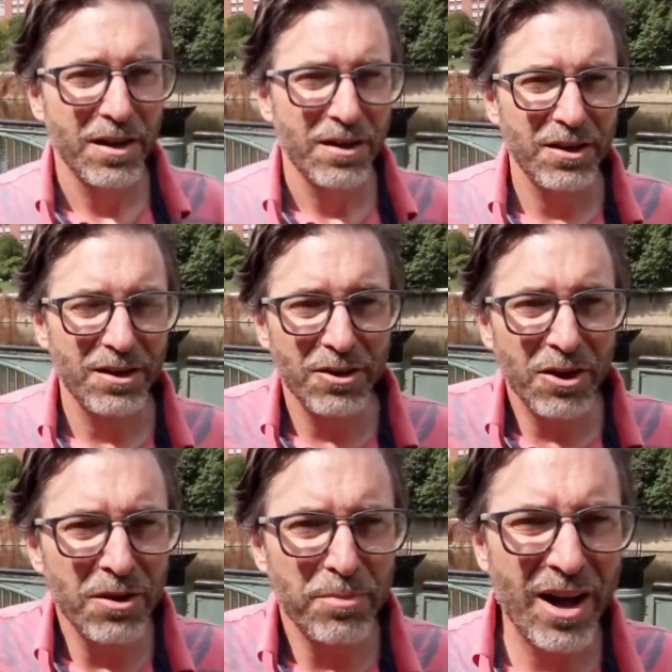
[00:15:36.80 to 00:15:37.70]
you
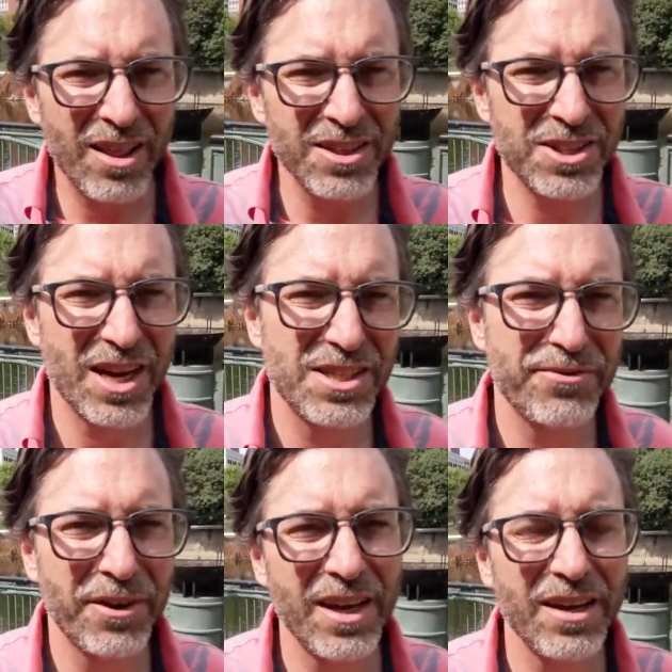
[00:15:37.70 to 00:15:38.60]
don't apologize
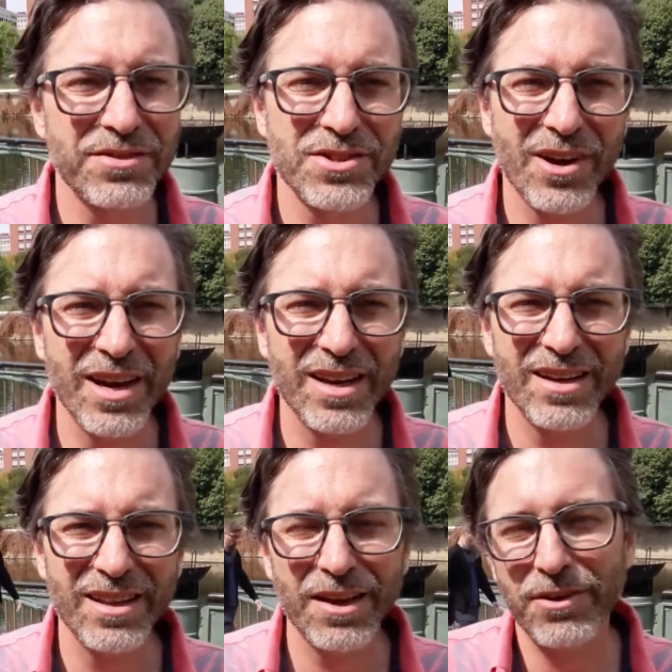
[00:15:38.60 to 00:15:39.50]
for gifts, right?
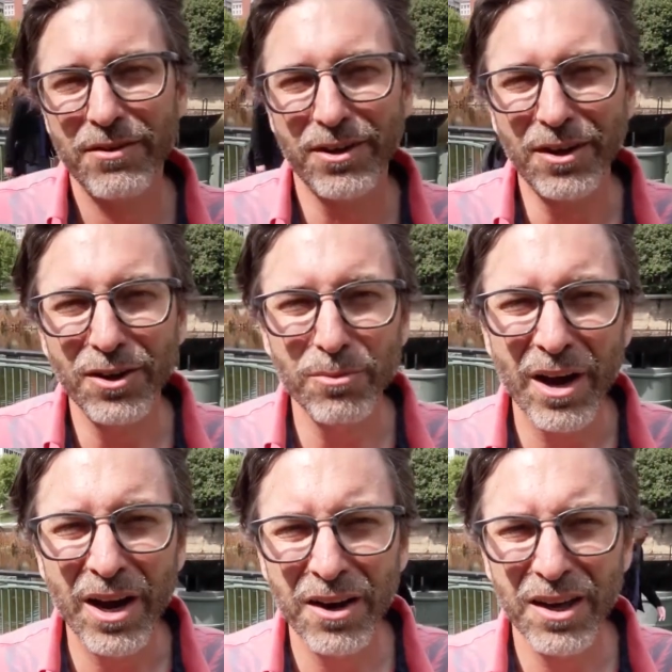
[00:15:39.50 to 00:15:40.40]
Like if you have a good
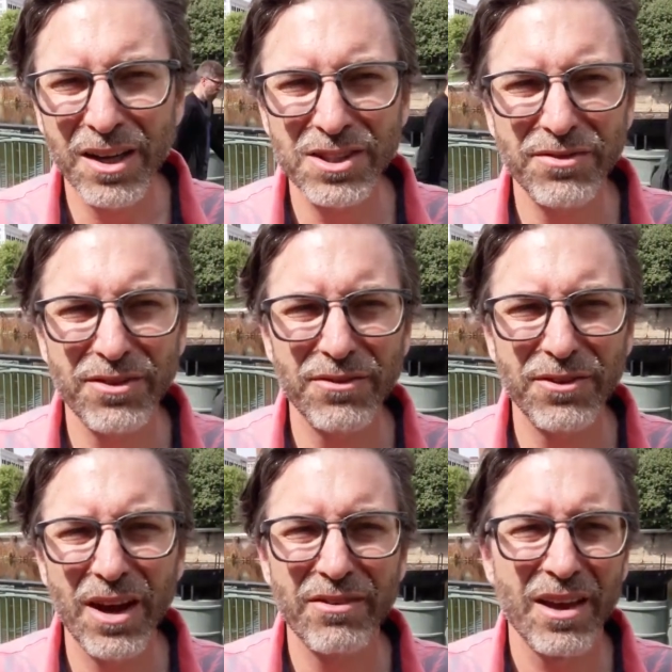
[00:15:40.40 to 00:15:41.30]
marriage, if you, if
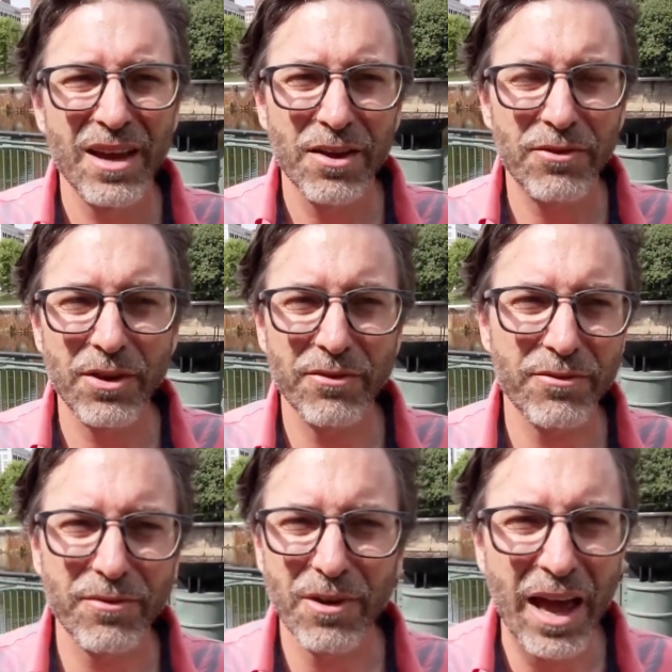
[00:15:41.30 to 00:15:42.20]
you have if you
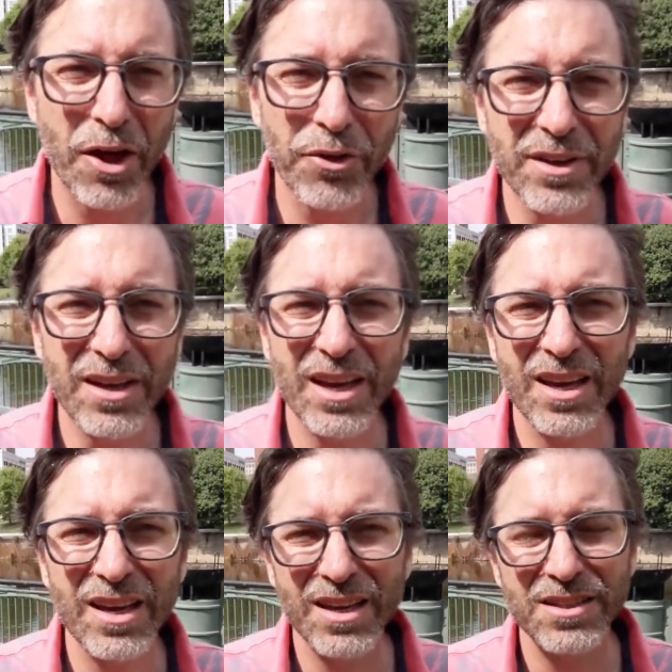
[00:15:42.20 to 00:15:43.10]
have uh, healthy
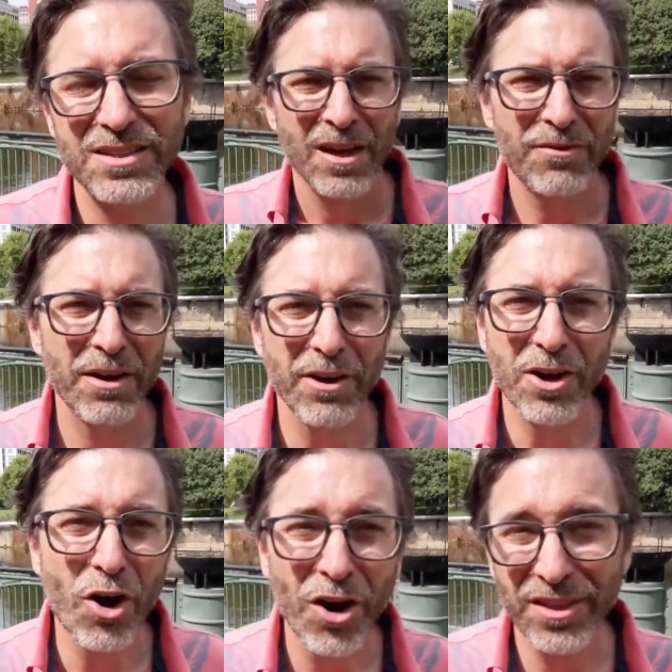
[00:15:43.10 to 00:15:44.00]
kids, if you have a
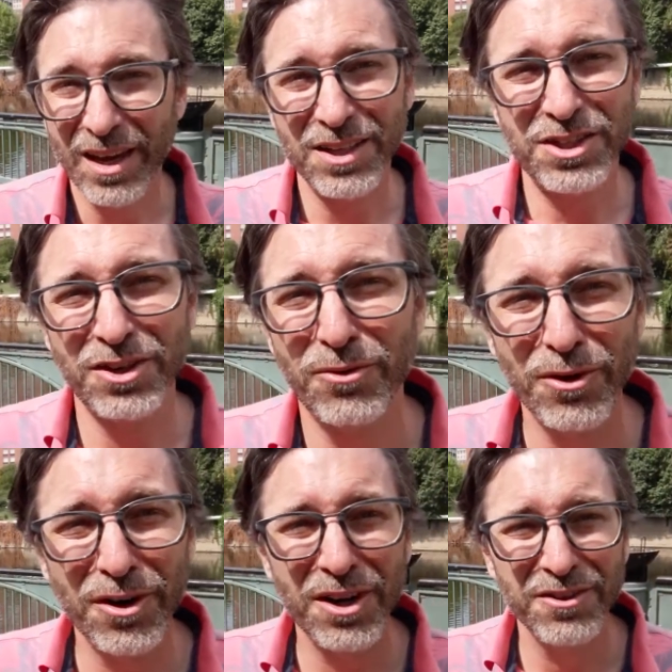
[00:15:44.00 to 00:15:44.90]
car that gets you to
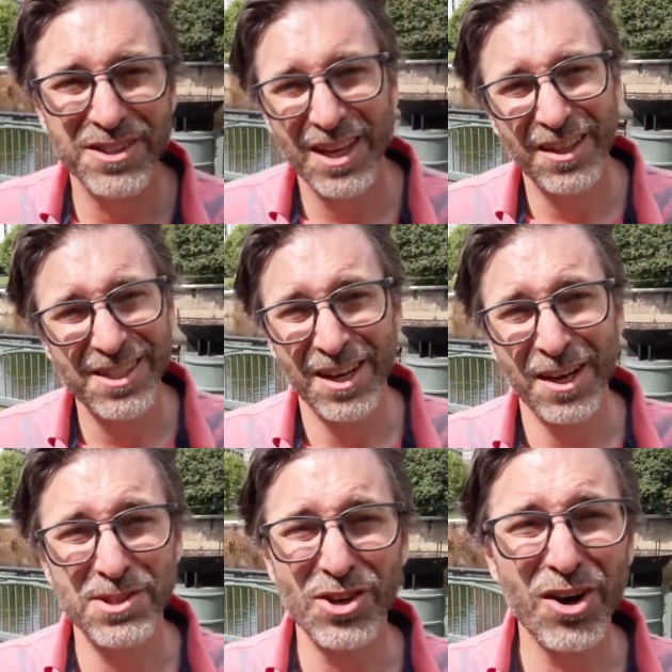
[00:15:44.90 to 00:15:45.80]
work, you don't say, "Listen,
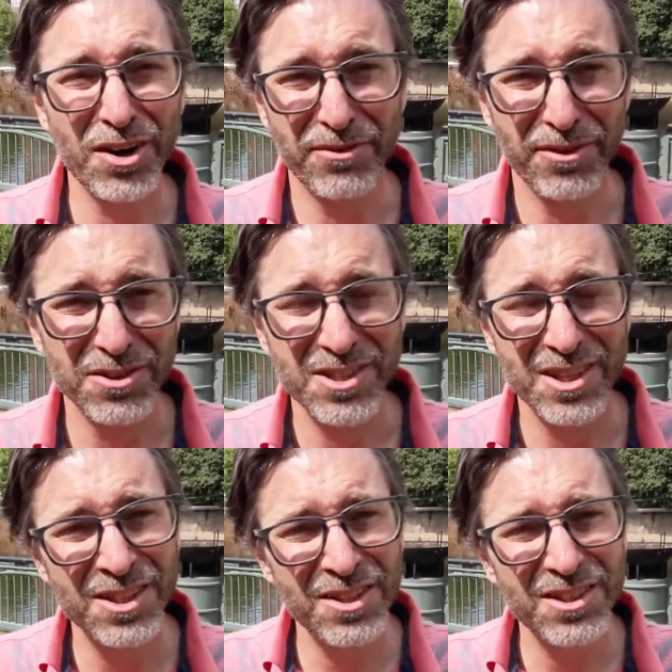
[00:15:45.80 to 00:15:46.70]
I'm sorry for those
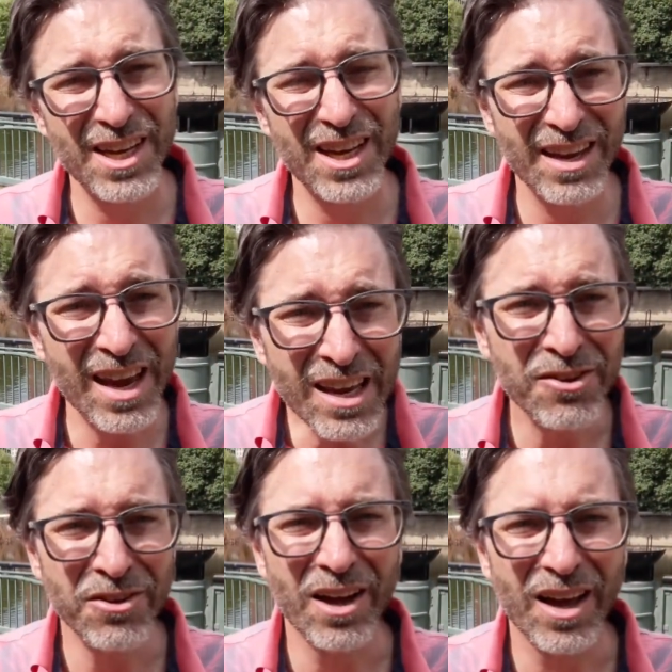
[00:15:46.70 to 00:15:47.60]
things." You say, "Thank
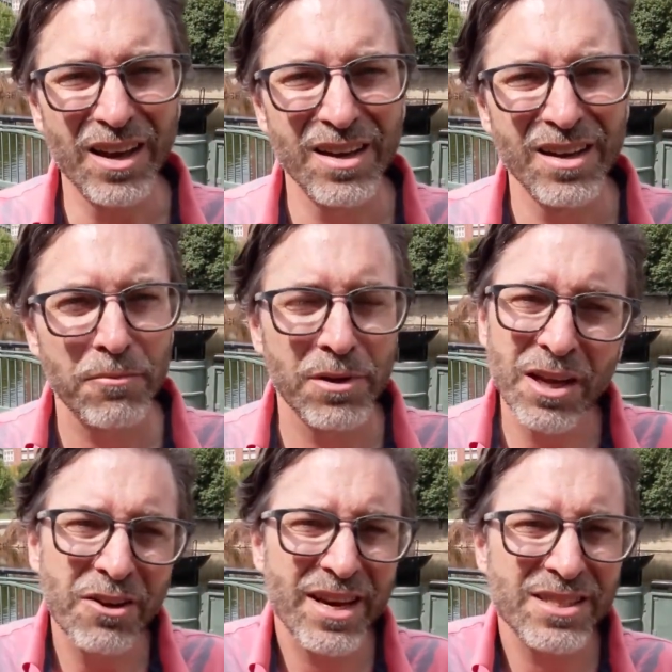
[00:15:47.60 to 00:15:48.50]
you, God." But
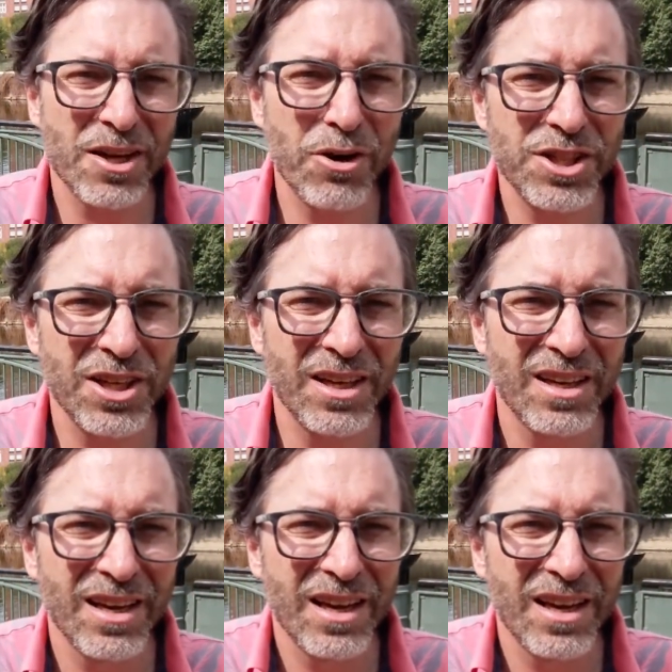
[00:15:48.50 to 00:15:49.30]
then you ask the question,